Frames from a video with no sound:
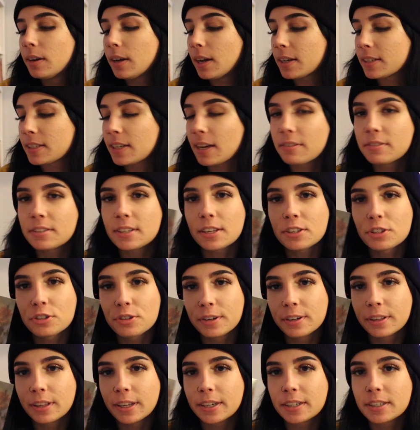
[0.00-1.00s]
next I have
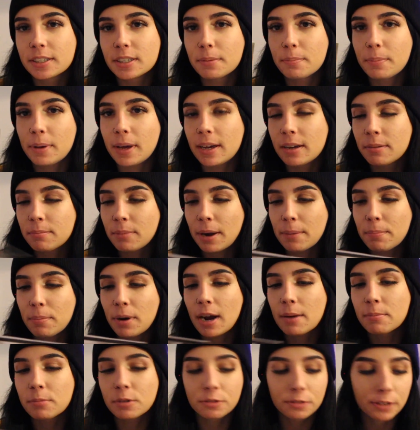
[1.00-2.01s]
Sensory Link to Pain by
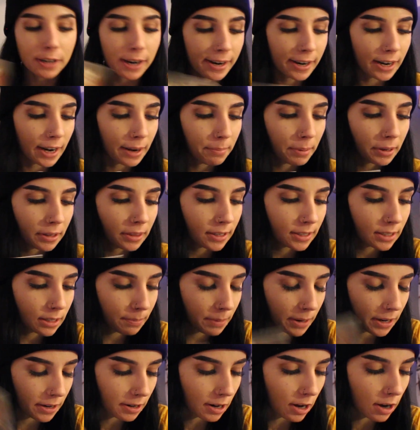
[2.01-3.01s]
Primal Right. I picked this
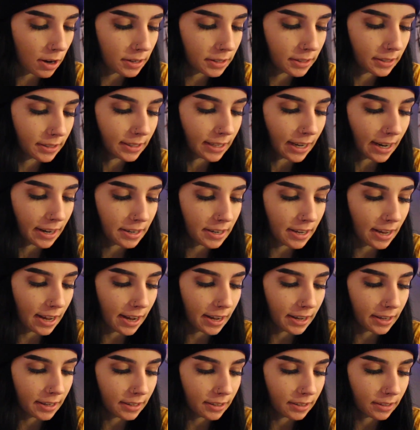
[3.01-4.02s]
up at Not Dead
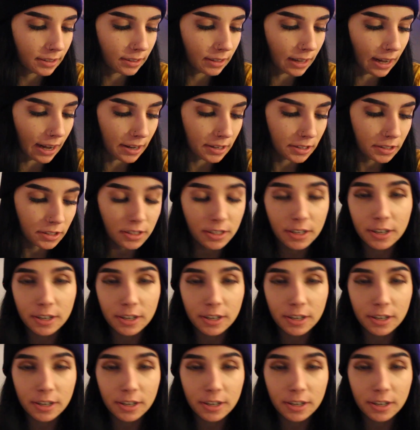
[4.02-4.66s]
Yet last